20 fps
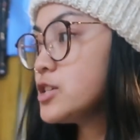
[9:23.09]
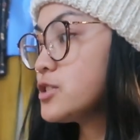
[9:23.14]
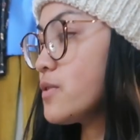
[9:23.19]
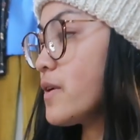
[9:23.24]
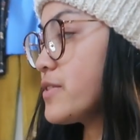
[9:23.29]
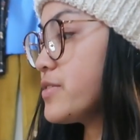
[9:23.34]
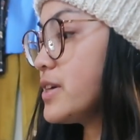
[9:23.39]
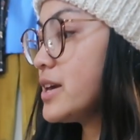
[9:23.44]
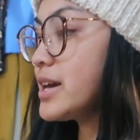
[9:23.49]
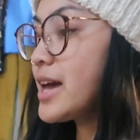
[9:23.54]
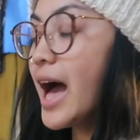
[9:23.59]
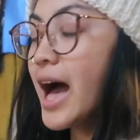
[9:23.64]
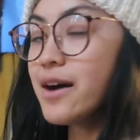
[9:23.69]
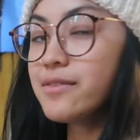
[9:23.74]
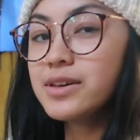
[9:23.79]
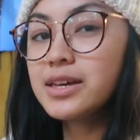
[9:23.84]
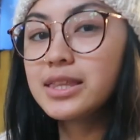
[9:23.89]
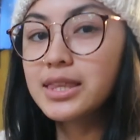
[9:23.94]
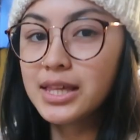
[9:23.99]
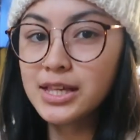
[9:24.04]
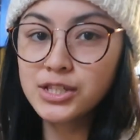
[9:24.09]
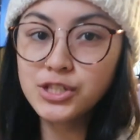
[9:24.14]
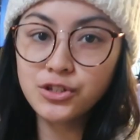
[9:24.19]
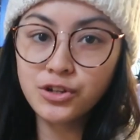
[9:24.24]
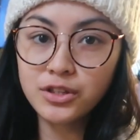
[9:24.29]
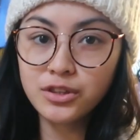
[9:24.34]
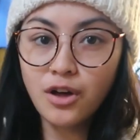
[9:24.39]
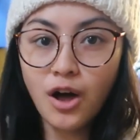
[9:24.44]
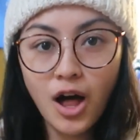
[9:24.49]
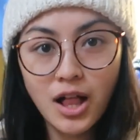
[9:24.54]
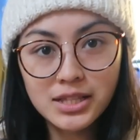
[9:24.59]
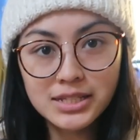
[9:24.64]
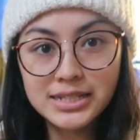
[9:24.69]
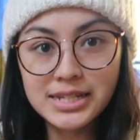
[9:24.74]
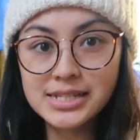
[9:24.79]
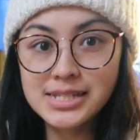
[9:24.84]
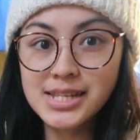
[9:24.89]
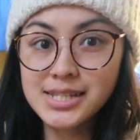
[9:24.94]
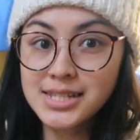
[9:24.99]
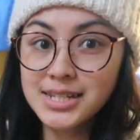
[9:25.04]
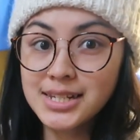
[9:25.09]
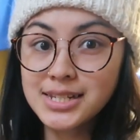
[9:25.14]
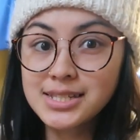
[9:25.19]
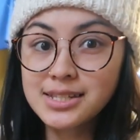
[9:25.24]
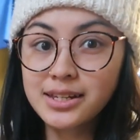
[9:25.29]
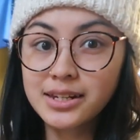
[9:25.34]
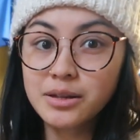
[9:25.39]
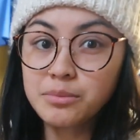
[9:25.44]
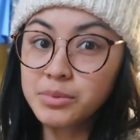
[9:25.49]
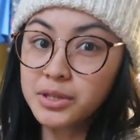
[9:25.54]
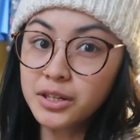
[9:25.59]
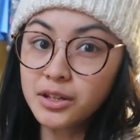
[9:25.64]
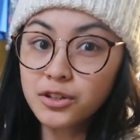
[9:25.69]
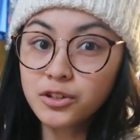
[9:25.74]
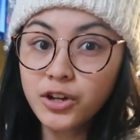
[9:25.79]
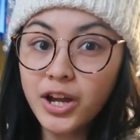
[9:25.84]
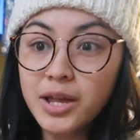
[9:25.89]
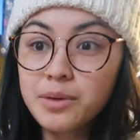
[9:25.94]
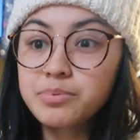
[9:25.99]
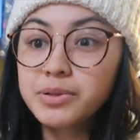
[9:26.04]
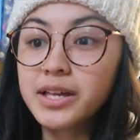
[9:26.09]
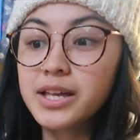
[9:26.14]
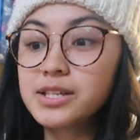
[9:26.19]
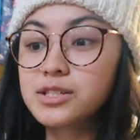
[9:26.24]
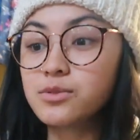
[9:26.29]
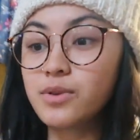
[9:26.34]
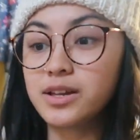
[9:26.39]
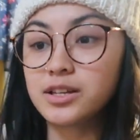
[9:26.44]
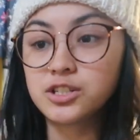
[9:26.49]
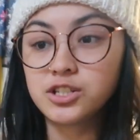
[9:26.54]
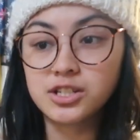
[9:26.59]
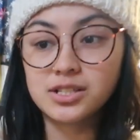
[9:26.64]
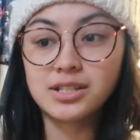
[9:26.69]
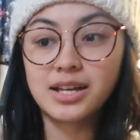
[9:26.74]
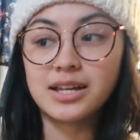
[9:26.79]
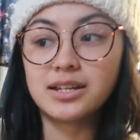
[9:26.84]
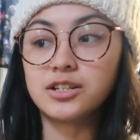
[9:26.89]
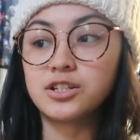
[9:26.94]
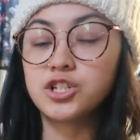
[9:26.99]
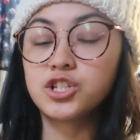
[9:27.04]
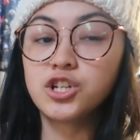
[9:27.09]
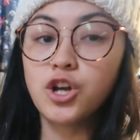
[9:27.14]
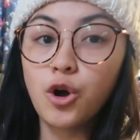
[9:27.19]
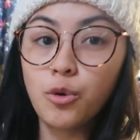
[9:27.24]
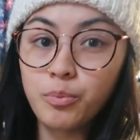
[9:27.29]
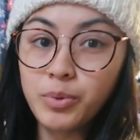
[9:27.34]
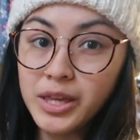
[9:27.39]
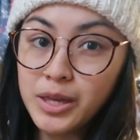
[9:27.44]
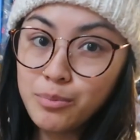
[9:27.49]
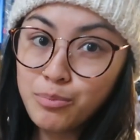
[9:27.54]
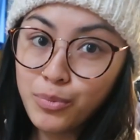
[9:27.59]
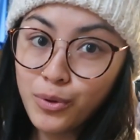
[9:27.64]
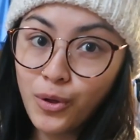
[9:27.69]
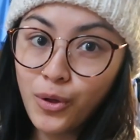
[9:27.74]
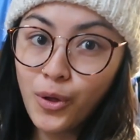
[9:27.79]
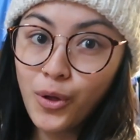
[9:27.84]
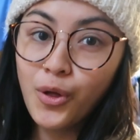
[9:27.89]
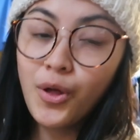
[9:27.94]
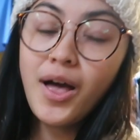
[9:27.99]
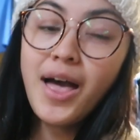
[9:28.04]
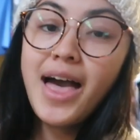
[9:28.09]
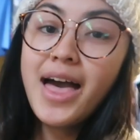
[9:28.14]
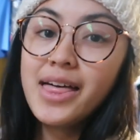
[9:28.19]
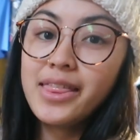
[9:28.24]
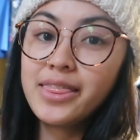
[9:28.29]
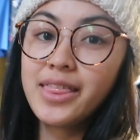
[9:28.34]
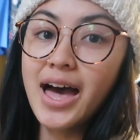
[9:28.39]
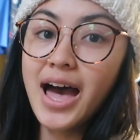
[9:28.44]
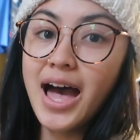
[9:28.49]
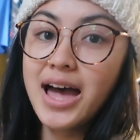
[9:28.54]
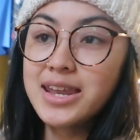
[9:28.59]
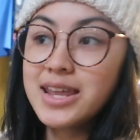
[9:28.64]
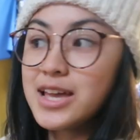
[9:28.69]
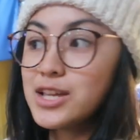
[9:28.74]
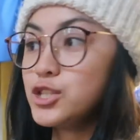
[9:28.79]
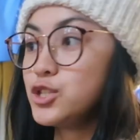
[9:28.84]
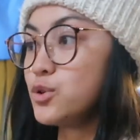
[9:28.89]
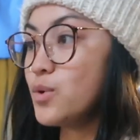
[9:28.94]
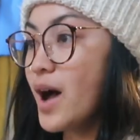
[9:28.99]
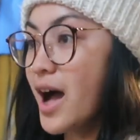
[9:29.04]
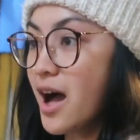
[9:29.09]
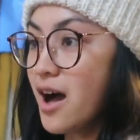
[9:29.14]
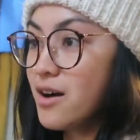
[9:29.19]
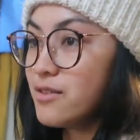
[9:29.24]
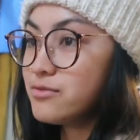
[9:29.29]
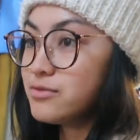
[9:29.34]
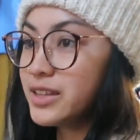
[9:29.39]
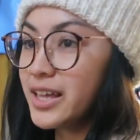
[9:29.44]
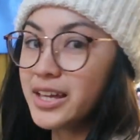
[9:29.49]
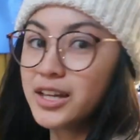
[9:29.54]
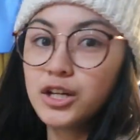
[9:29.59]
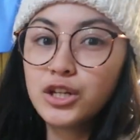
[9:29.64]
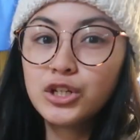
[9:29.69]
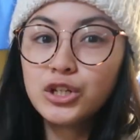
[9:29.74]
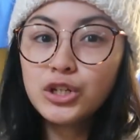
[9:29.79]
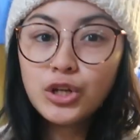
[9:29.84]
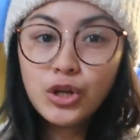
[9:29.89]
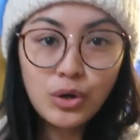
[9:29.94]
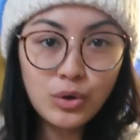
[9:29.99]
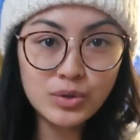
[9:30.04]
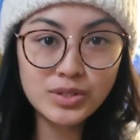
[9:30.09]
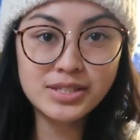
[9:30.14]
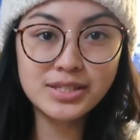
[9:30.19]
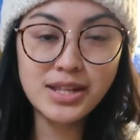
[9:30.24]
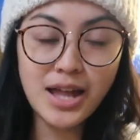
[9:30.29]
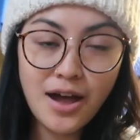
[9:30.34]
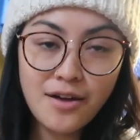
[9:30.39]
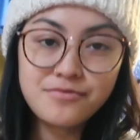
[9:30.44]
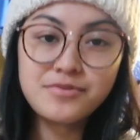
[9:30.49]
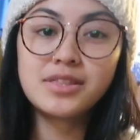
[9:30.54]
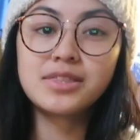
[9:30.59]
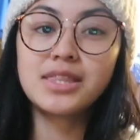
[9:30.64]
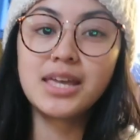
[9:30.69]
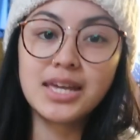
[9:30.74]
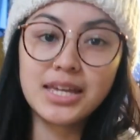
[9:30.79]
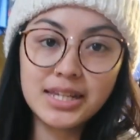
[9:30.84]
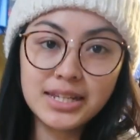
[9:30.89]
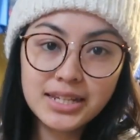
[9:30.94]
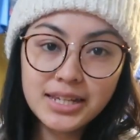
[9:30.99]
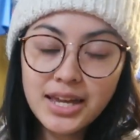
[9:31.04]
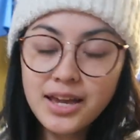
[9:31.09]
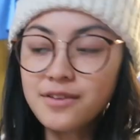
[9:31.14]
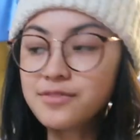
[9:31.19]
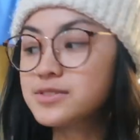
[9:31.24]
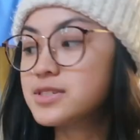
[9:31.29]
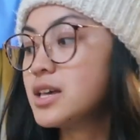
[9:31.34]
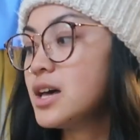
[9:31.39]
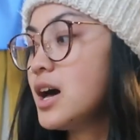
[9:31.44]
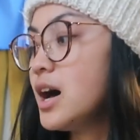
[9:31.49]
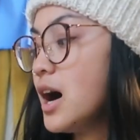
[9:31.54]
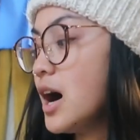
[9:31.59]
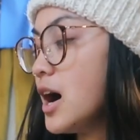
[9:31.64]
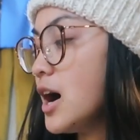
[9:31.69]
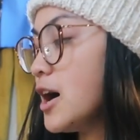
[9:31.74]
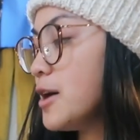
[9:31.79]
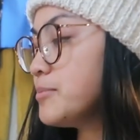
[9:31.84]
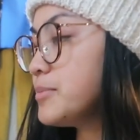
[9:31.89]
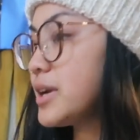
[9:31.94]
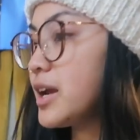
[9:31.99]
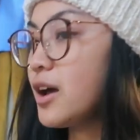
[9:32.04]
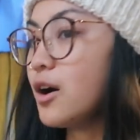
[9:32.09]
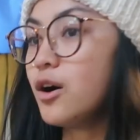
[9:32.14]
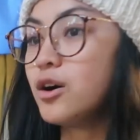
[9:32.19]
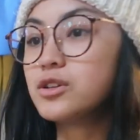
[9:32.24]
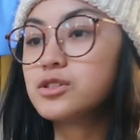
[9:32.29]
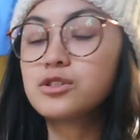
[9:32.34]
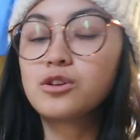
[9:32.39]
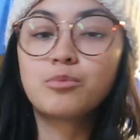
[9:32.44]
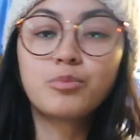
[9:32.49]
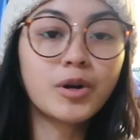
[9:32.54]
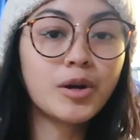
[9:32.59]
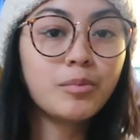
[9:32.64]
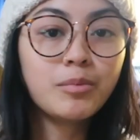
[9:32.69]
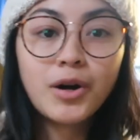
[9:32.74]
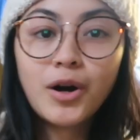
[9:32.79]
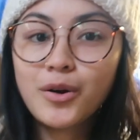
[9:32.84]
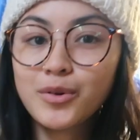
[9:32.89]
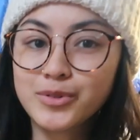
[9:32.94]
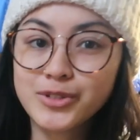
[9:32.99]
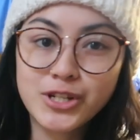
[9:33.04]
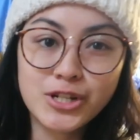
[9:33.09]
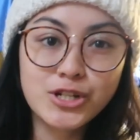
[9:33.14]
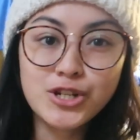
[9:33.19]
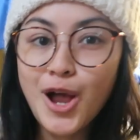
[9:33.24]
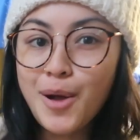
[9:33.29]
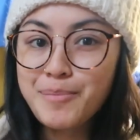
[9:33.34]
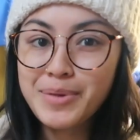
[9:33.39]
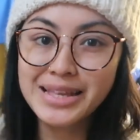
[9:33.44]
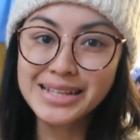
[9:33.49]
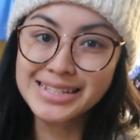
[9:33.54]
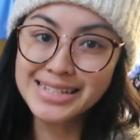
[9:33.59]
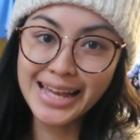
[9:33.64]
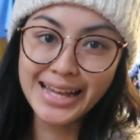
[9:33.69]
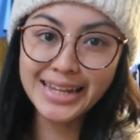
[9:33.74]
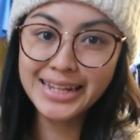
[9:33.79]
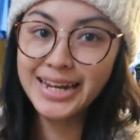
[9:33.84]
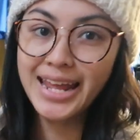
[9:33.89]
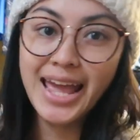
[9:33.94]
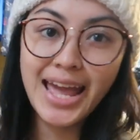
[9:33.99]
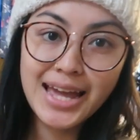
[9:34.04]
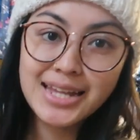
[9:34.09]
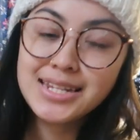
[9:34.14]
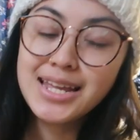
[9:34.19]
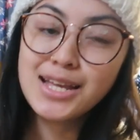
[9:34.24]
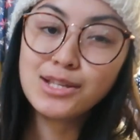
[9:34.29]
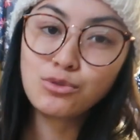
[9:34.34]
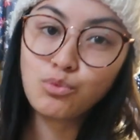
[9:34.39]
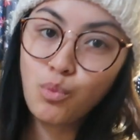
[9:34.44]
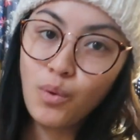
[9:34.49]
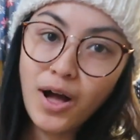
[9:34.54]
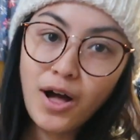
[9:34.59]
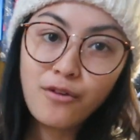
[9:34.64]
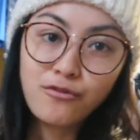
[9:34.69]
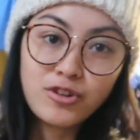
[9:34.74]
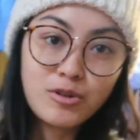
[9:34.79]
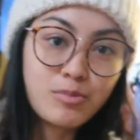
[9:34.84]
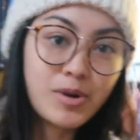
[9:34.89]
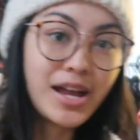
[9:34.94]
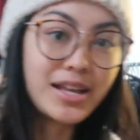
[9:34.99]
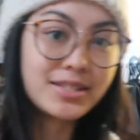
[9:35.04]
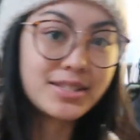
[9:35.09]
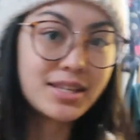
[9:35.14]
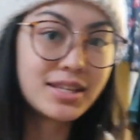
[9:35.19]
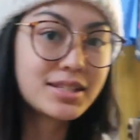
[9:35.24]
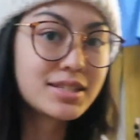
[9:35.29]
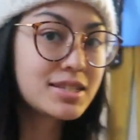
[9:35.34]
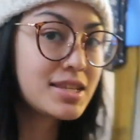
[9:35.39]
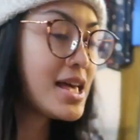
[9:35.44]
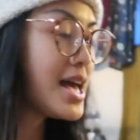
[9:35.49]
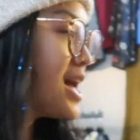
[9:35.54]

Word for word: So I think having this during the holiday season is going to be a great place, so I can just kind of show people that I do have like new stuff that they can gift, um, but I also promote just shopping secondhand as well for presents.